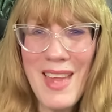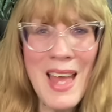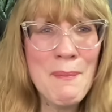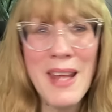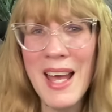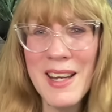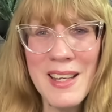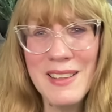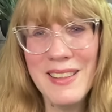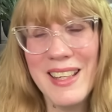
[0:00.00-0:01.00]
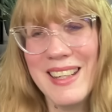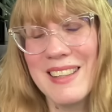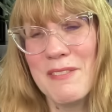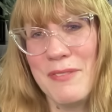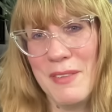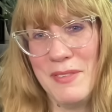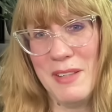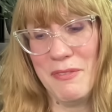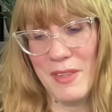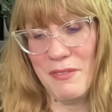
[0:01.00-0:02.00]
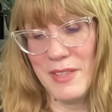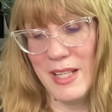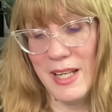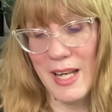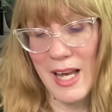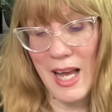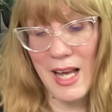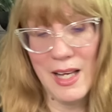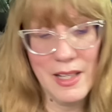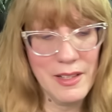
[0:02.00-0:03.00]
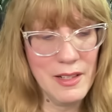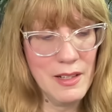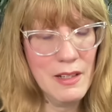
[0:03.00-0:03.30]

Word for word: I'm kind of like 50-50 on